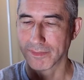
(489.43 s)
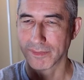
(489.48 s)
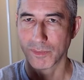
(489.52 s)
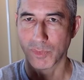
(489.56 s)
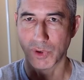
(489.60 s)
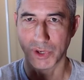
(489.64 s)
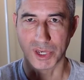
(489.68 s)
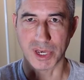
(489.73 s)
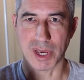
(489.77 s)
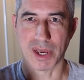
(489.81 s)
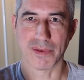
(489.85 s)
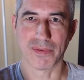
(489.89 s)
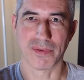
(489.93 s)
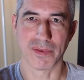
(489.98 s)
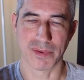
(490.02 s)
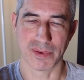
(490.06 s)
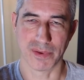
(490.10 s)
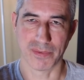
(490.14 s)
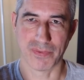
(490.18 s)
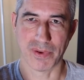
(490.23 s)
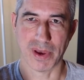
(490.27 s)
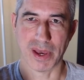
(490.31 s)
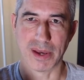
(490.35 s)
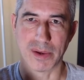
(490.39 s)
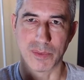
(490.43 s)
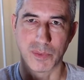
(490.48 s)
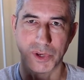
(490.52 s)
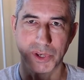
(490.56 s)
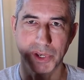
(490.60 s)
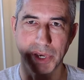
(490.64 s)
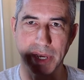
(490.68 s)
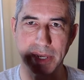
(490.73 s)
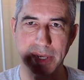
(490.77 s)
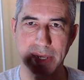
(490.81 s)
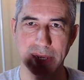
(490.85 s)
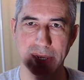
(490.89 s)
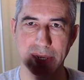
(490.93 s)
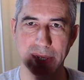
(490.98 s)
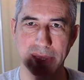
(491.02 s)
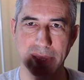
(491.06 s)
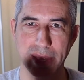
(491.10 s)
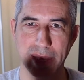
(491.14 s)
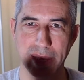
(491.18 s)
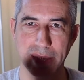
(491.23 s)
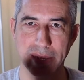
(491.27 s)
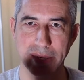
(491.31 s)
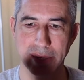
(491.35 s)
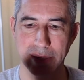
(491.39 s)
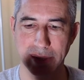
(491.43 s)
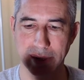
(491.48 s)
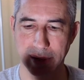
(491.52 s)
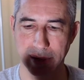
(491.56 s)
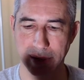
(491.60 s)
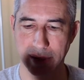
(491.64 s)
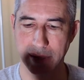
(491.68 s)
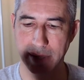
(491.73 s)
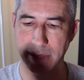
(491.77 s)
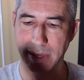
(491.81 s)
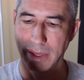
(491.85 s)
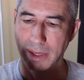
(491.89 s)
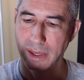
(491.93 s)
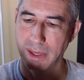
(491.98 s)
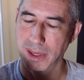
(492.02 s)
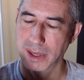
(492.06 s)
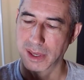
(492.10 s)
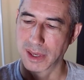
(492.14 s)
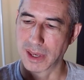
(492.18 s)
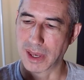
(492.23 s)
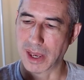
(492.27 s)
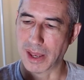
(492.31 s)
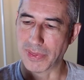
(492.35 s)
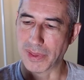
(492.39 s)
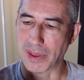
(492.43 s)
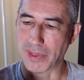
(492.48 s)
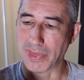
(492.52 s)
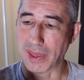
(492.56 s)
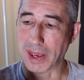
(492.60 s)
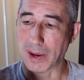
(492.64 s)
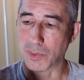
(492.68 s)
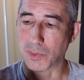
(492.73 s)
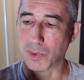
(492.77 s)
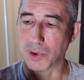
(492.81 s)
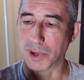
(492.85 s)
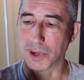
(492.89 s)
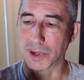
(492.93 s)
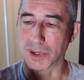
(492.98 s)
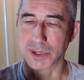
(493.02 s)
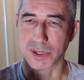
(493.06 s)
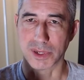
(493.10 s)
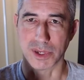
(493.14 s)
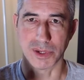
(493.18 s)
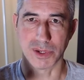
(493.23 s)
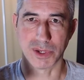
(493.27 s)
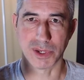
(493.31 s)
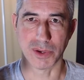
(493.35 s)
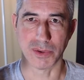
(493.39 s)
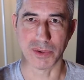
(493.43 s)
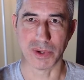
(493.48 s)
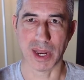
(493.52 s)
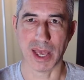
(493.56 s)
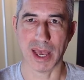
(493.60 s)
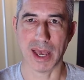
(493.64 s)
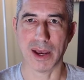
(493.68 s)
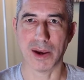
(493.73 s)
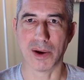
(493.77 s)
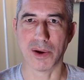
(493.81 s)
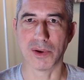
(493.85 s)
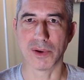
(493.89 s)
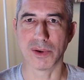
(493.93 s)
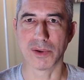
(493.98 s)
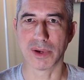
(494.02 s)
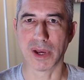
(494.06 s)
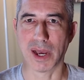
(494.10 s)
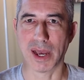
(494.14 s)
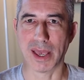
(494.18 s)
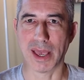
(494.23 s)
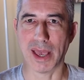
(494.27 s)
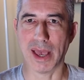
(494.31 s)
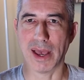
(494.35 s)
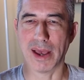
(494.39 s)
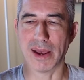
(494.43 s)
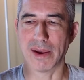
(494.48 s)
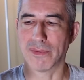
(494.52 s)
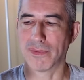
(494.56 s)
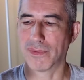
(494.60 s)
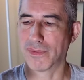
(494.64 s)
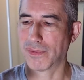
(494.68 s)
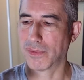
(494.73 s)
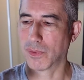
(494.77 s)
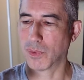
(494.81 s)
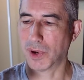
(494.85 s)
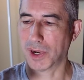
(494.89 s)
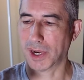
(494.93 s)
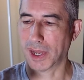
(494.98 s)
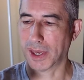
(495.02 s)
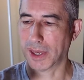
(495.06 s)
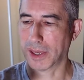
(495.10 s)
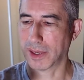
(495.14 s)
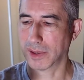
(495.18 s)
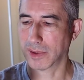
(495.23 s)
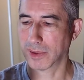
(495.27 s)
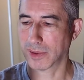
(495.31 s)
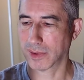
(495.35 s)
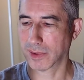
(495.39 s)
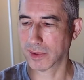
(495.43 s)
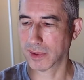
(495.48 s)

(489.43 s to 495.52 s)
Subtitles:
which I did in the end, and then that worked. So now I have what I